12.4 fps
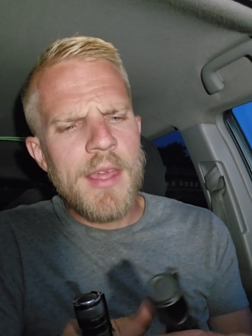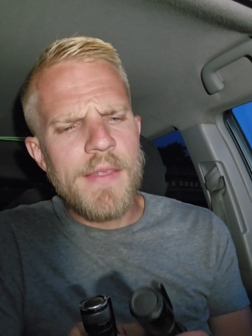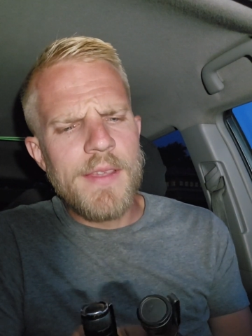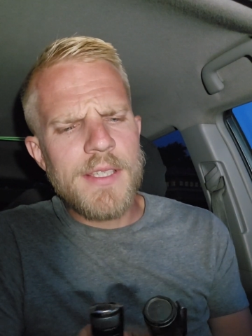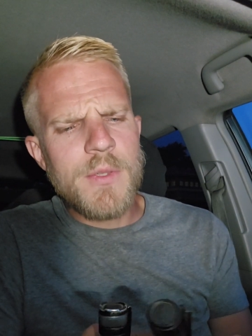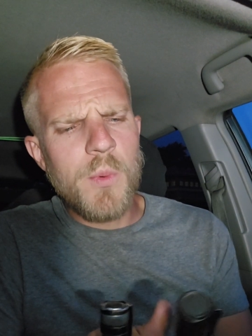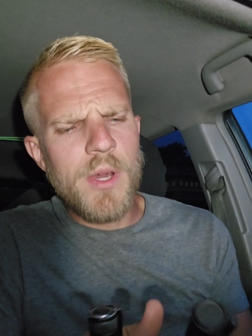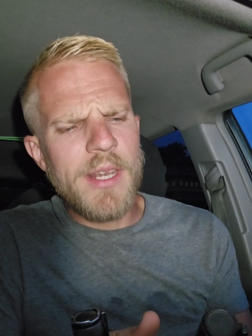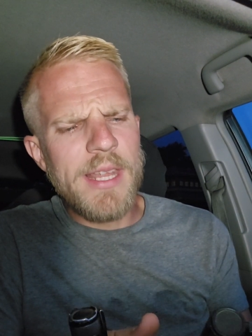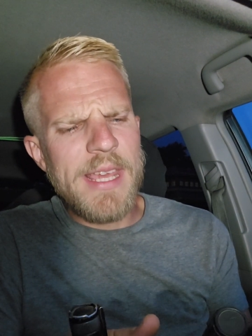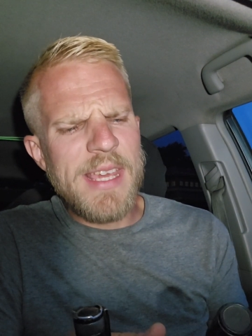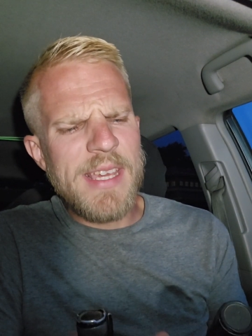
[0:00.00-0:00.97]
This
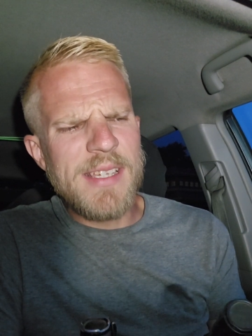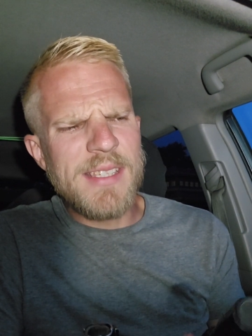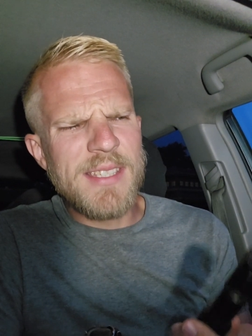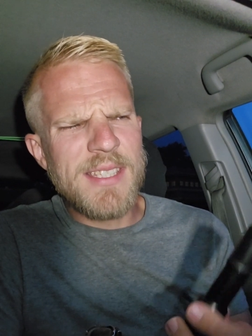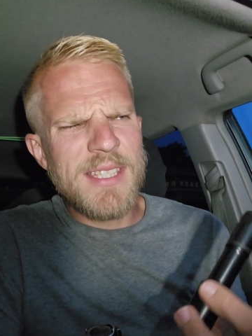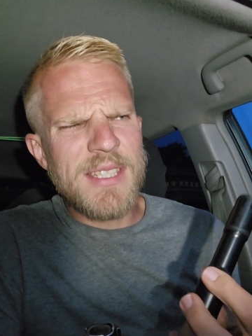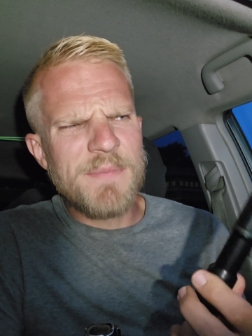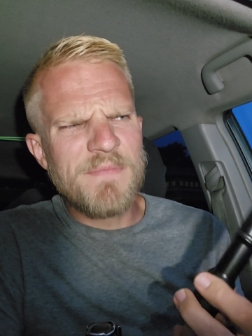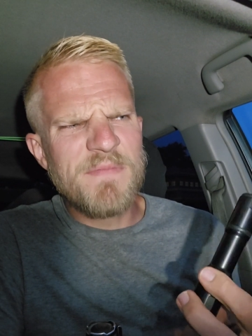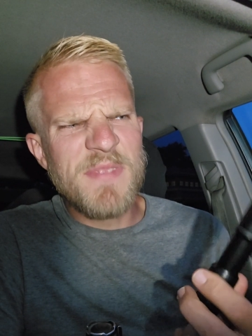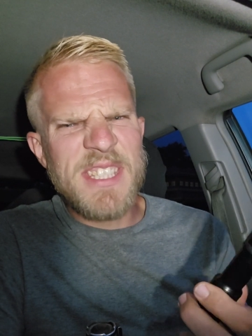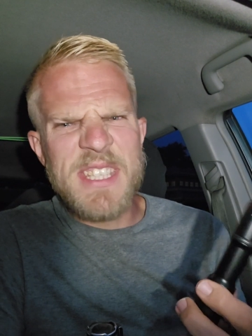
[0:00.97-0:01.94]
one is
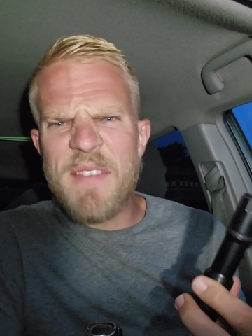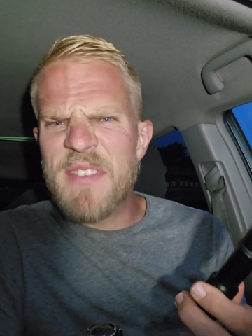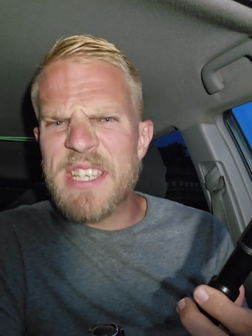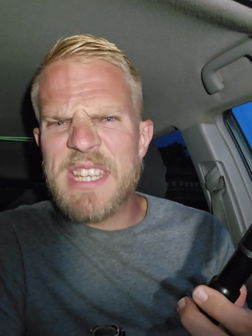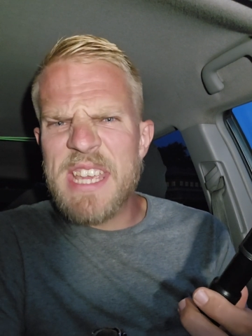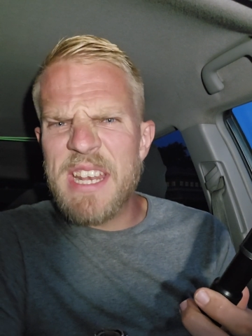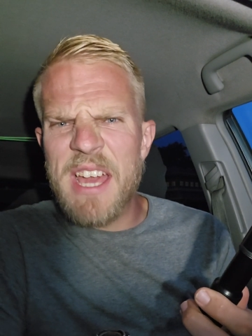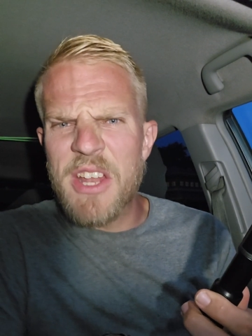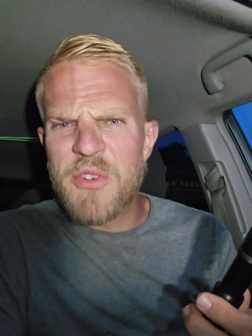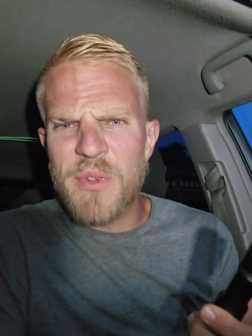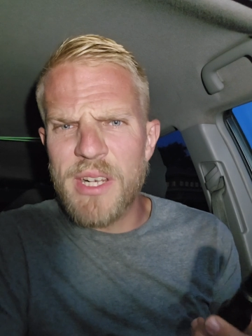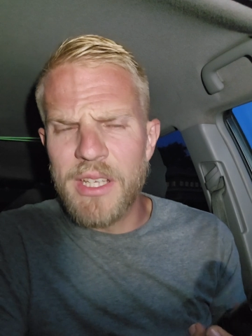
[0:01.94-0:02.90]

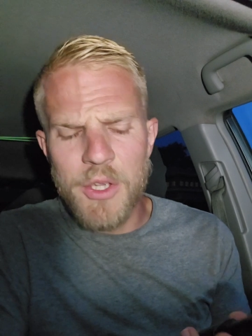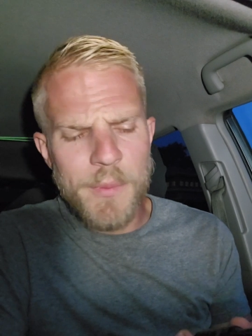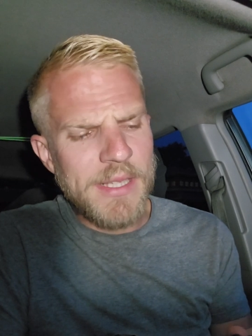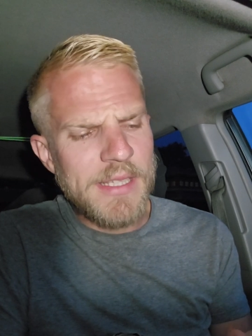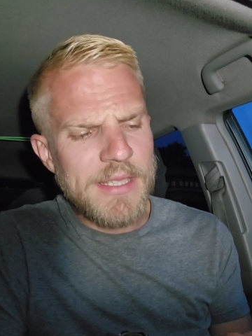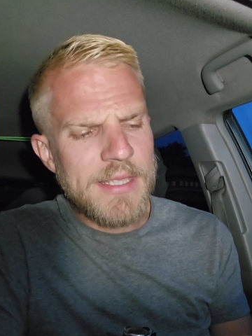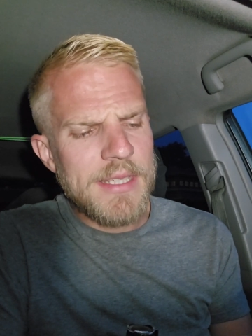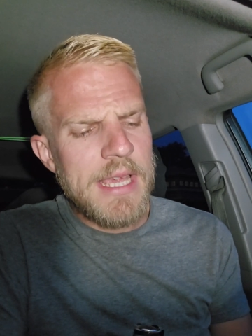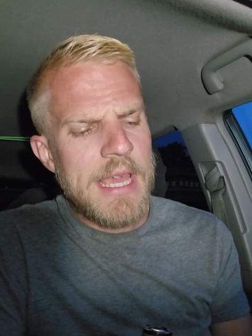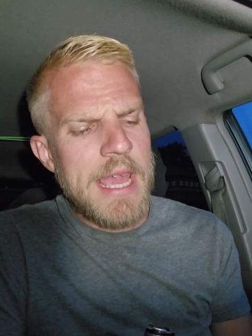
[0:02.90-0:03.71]
1700 lumens